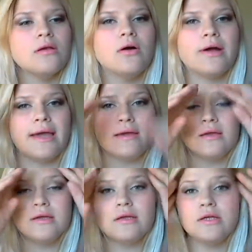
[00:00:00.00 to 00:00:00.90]
Okay,
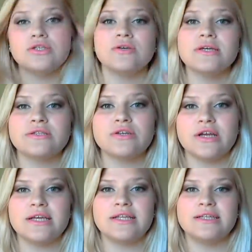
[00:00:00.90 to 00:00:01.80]
so get
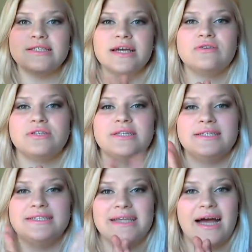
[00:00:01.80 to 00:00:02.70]
started down to
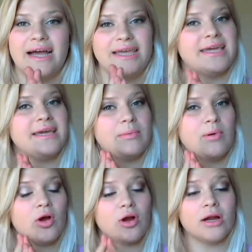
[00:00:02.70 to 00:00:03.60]
the dyeing
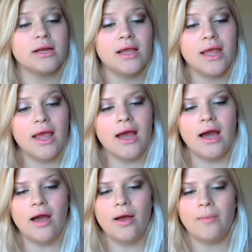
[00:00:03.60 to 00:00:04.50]
part.
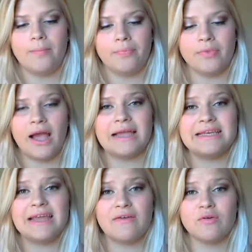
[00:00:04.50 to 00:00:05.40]
I
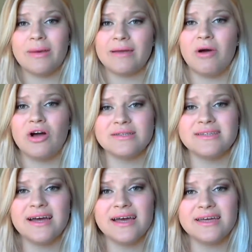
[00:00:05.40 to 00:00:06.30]
never buy box
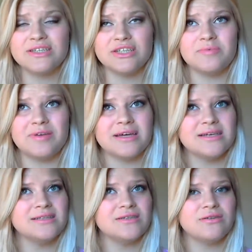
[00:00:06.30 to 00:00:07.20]
dye just
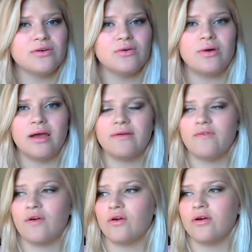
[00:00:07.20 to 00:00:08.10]
because, you know,
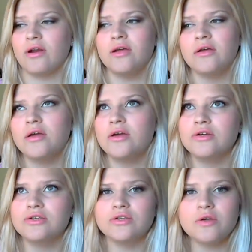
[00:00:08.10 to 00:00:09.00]
I've heard
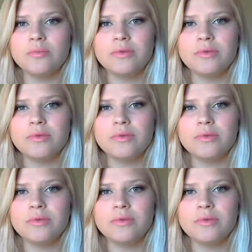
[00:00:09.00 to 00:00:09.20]
so